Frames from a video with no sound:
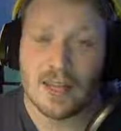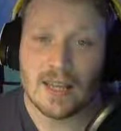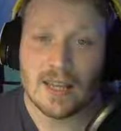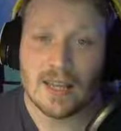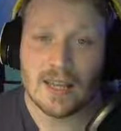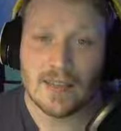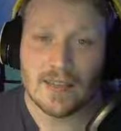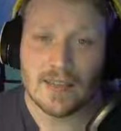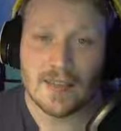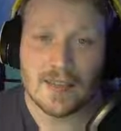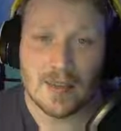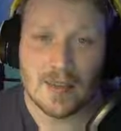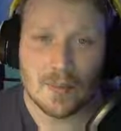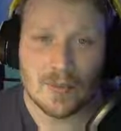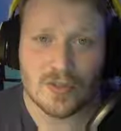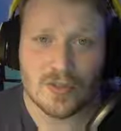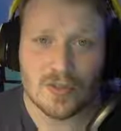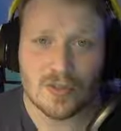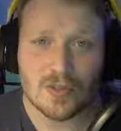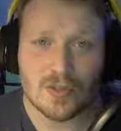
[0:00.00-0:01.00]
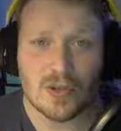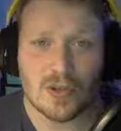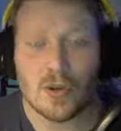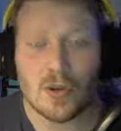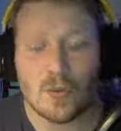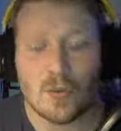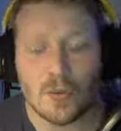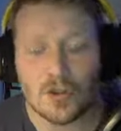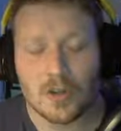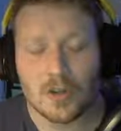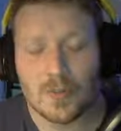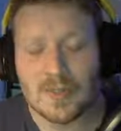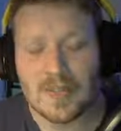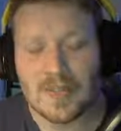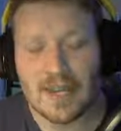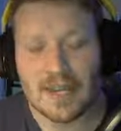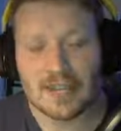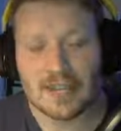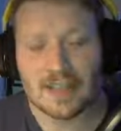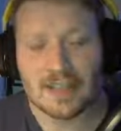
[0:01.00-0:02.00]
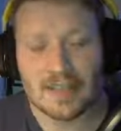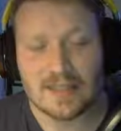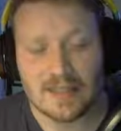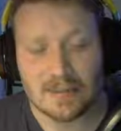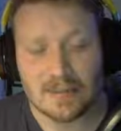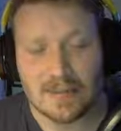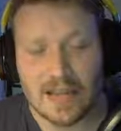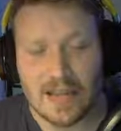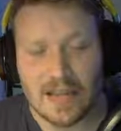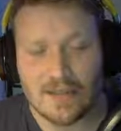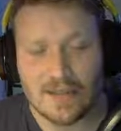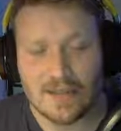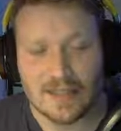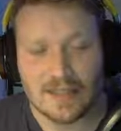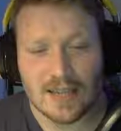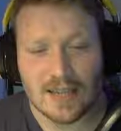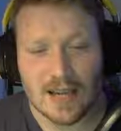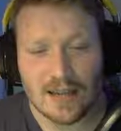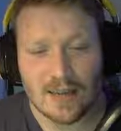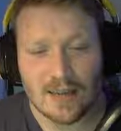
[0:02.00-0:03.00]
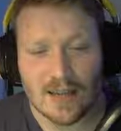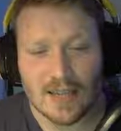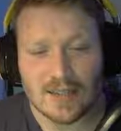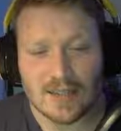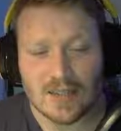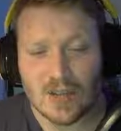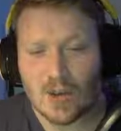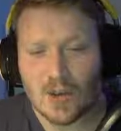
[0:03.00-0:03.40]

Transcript: In this episode, we're going to be taking a deep dive into allies,